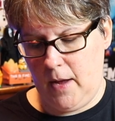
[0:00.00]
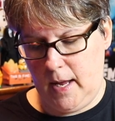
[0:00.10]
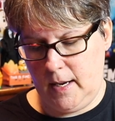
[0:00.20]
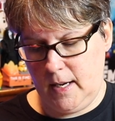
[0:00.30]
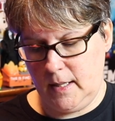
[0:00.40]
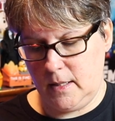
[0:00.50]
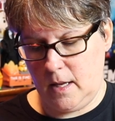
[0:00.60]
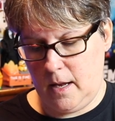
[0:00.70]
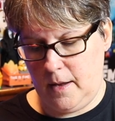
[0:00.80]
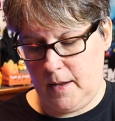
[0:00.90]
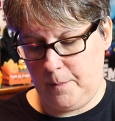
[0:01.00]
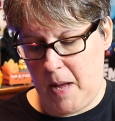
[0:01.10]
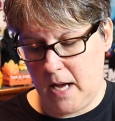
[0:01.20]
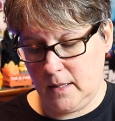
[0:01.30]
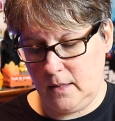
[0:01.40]
And it is a
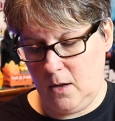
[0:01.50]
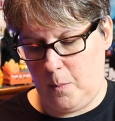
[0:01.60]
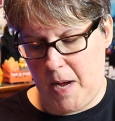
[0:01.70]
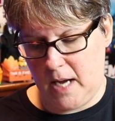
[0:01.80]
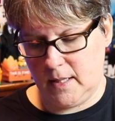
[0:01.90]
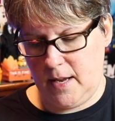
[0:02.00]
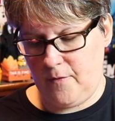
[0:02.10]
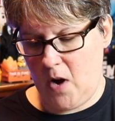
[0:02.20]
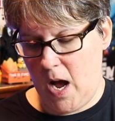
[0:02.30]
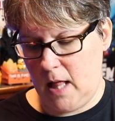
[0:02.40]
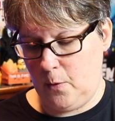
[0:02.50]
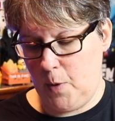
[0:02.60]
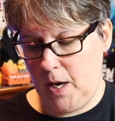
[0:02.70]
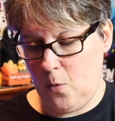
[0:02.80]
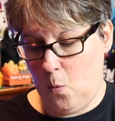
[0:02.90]
little box set for
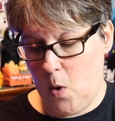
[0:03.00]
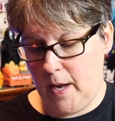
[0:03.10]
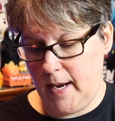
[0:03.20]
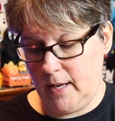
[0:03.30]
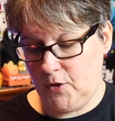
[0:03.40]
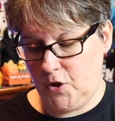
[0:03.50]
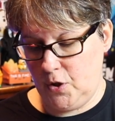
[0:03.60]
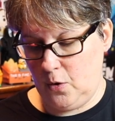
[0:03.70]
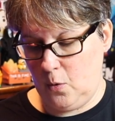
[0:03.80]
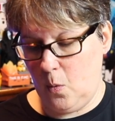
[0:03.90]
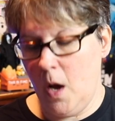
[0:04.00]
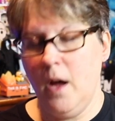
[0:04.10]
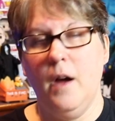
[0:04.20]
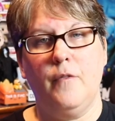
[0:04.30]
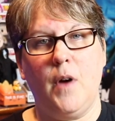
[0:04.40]
Halloween 1 and 2
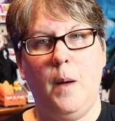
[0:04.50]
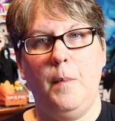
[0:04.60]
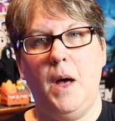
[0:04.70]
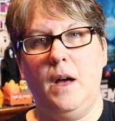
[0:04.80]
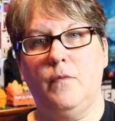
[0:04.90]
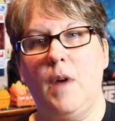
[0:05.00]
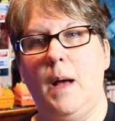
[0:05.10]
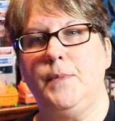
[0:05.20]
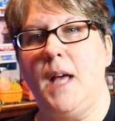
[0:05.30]
from Rob